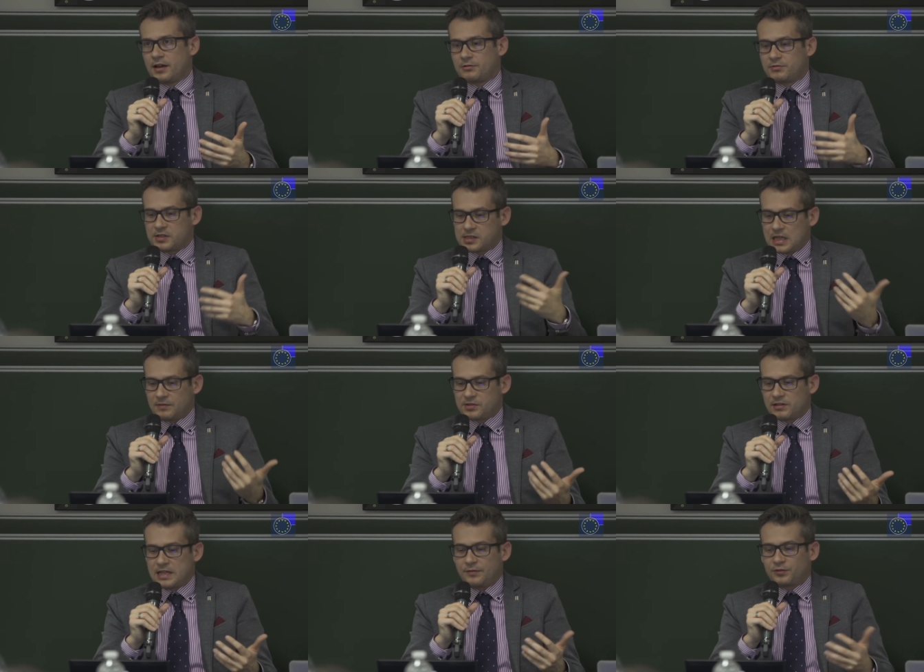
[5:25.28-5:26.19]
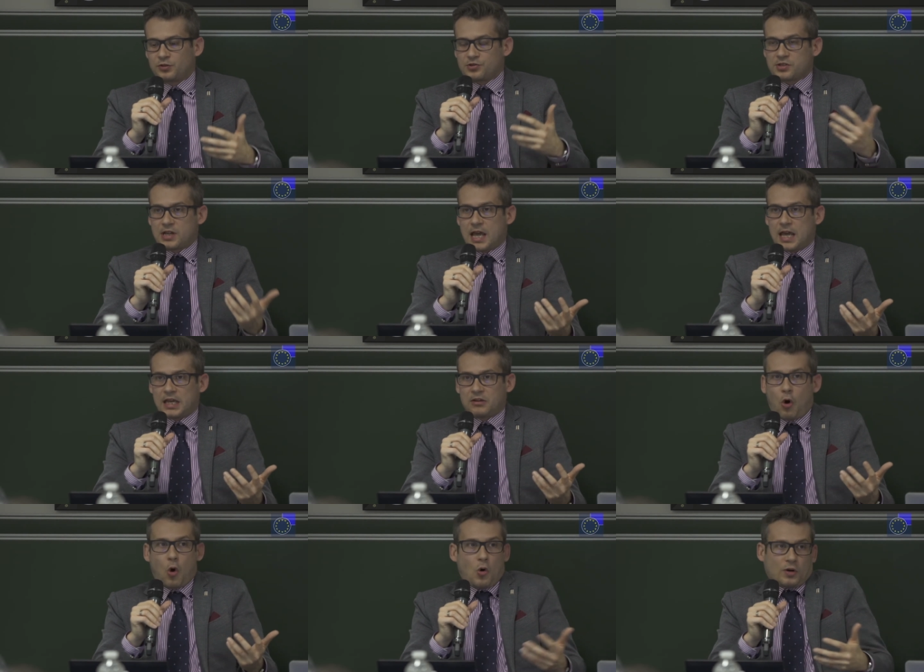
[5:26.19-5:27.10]
receives a leave to
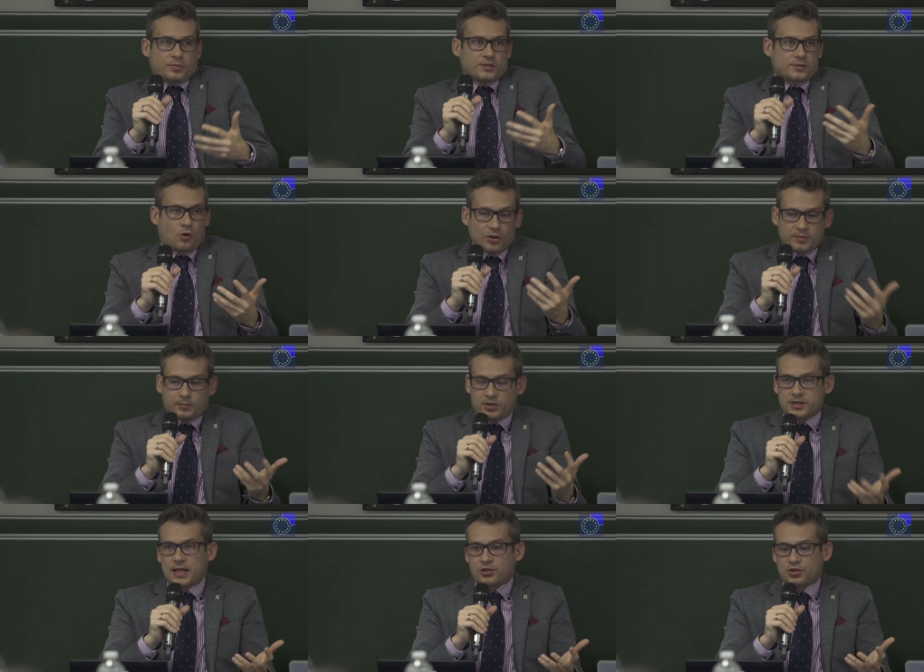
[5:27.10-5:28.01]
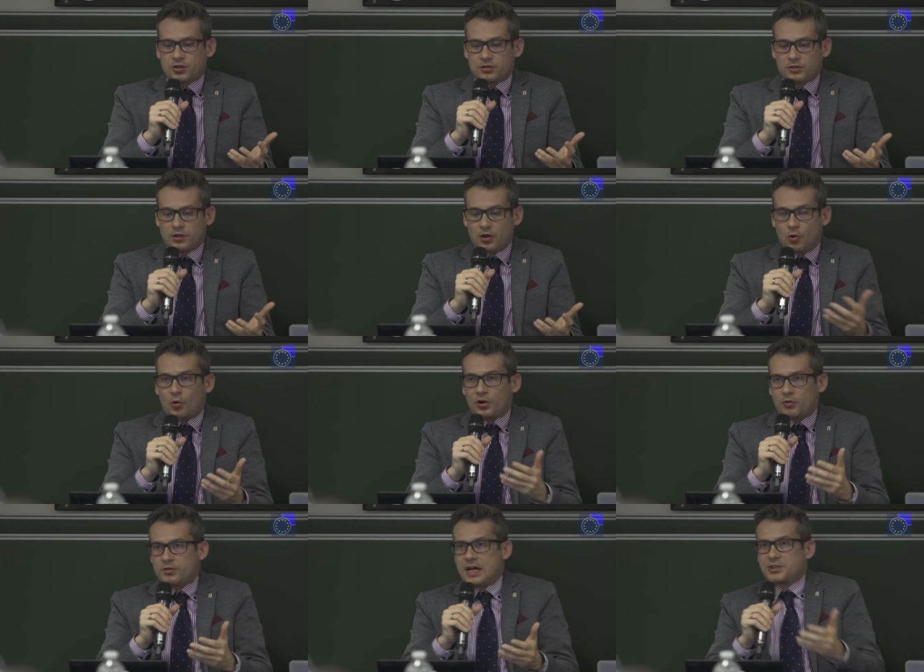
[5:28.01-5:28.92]
stay or on protection
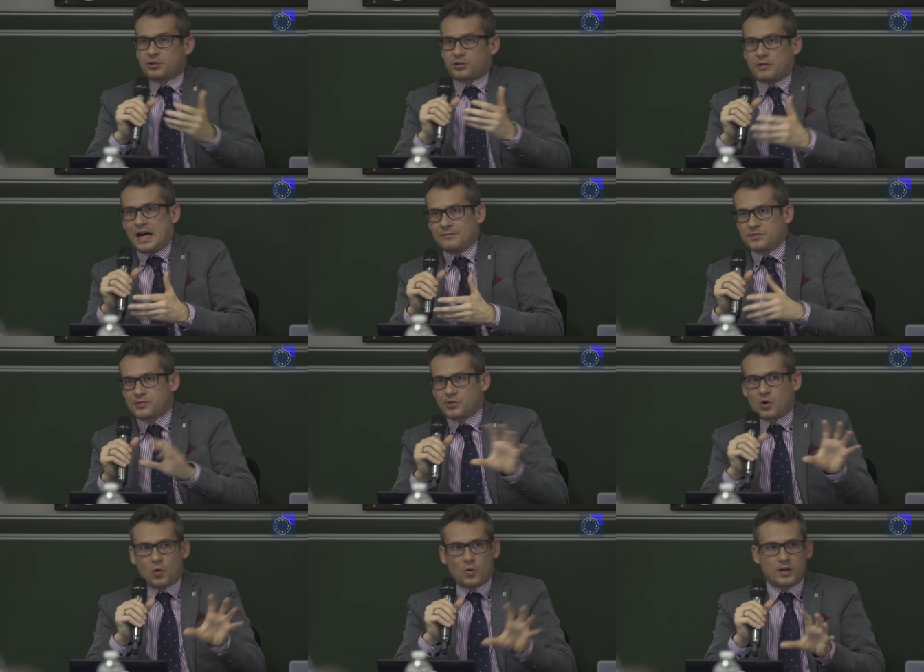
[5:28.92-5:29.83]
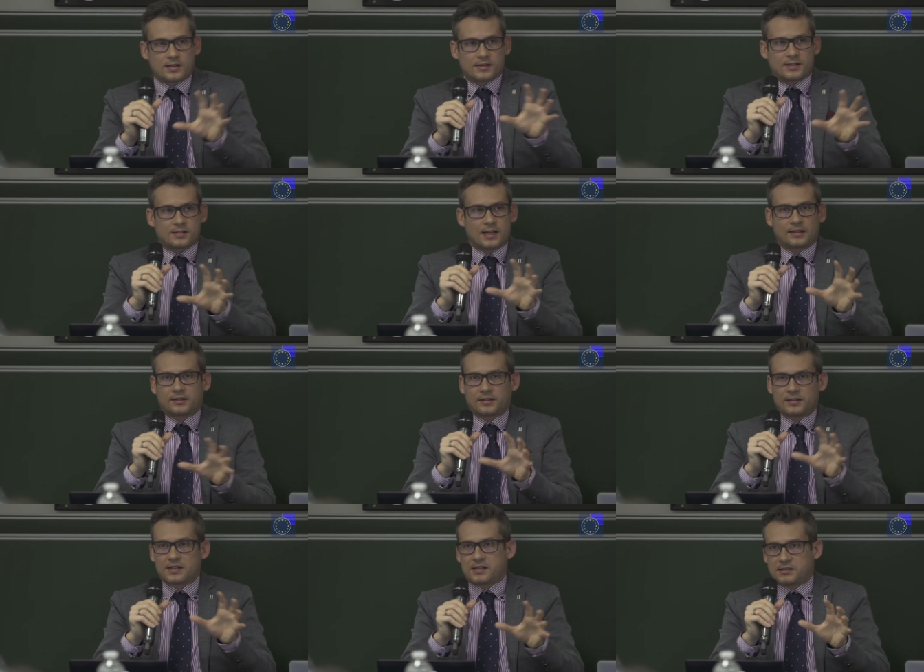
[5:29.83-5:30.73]
or on other grounds. So it's
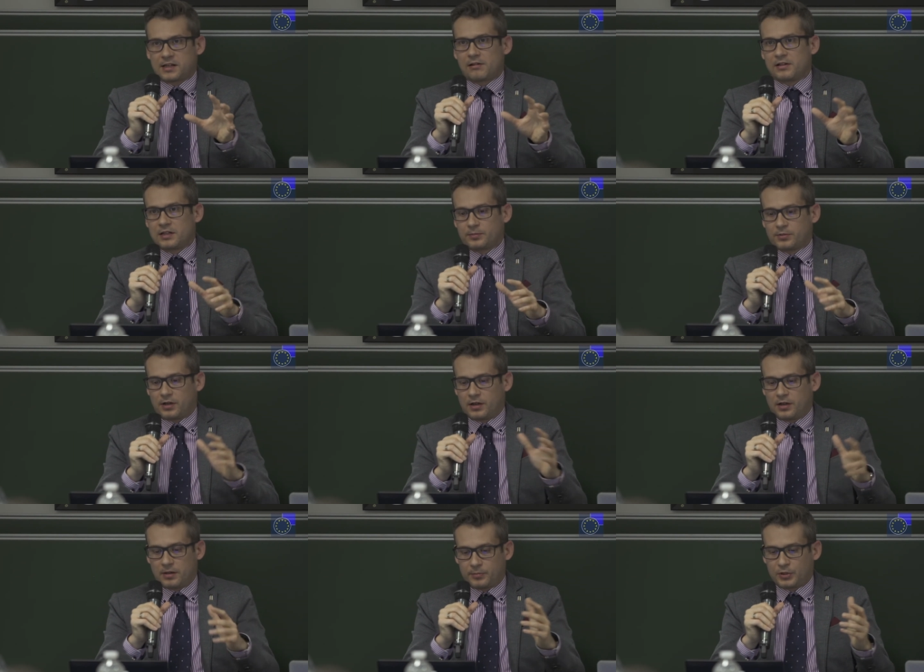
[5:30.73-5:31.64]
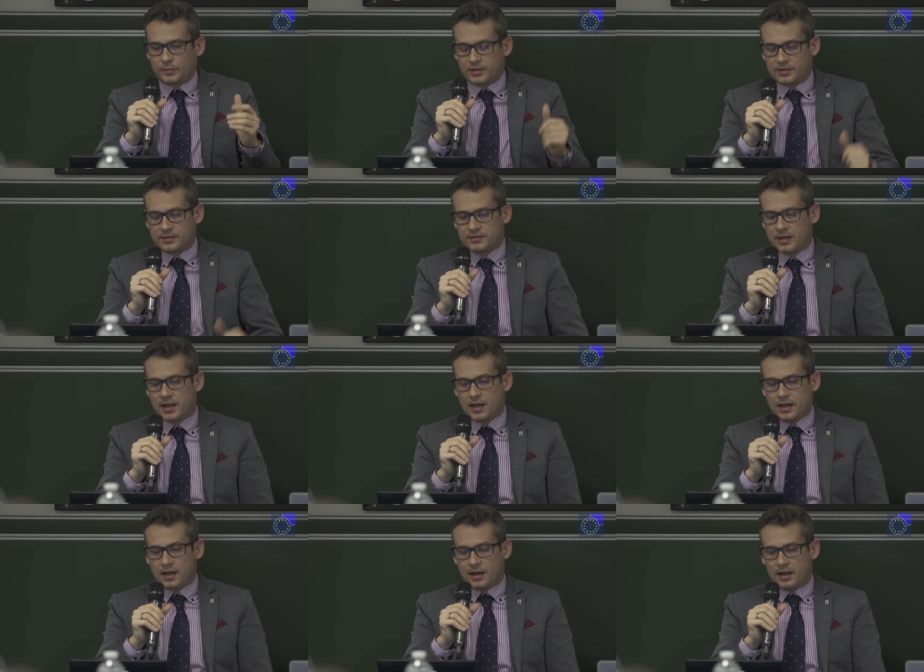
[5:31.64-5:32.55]
not necessarily a permanent
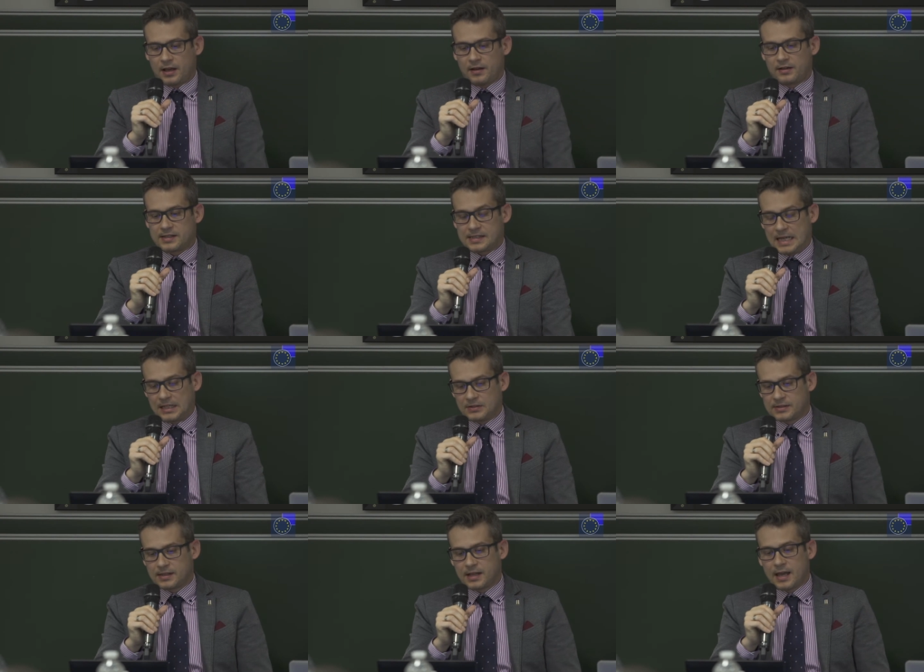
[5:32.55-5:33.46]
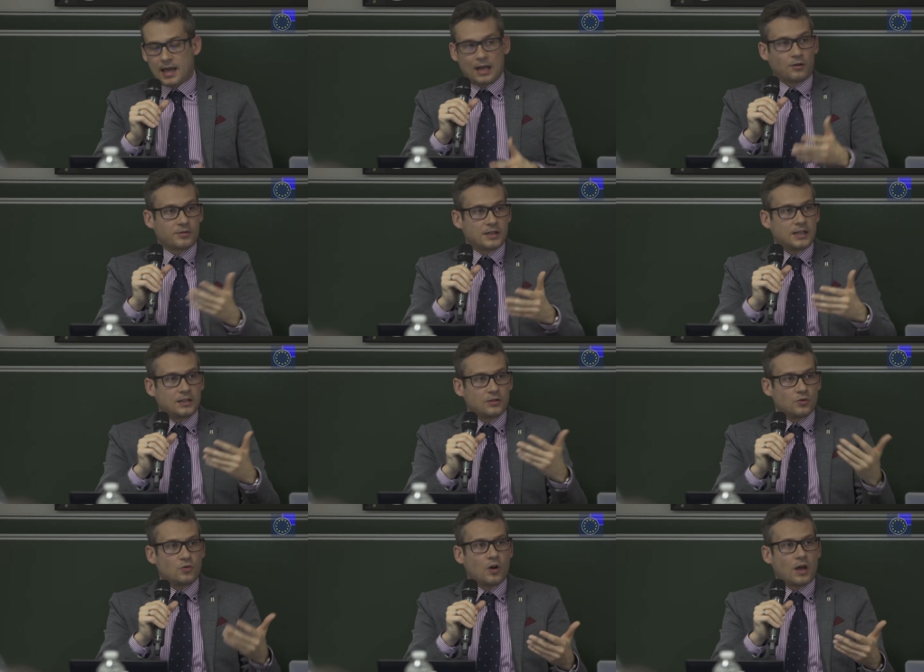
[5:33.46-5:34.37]
status. And on the
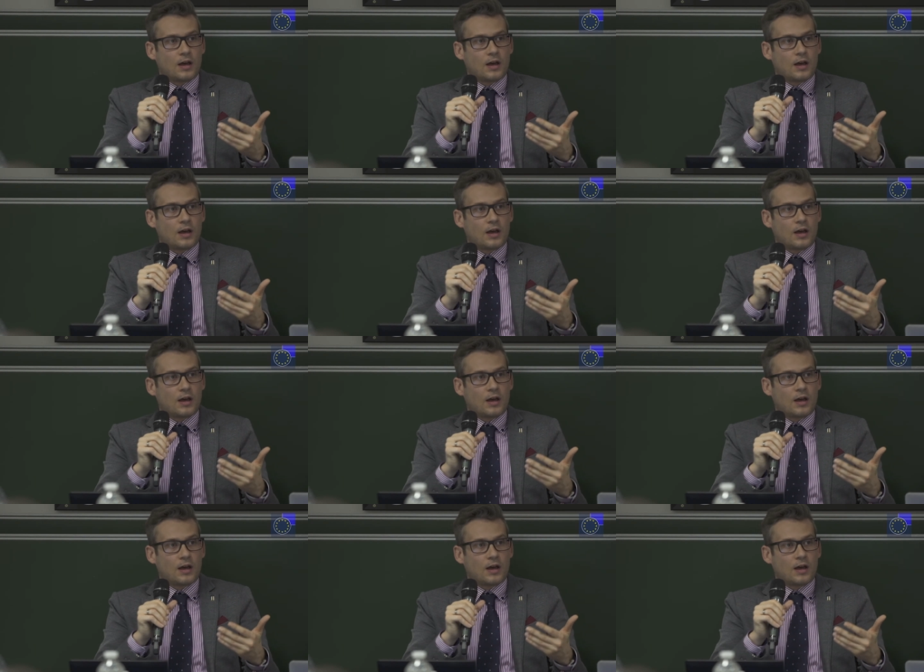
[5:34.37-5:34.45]
EU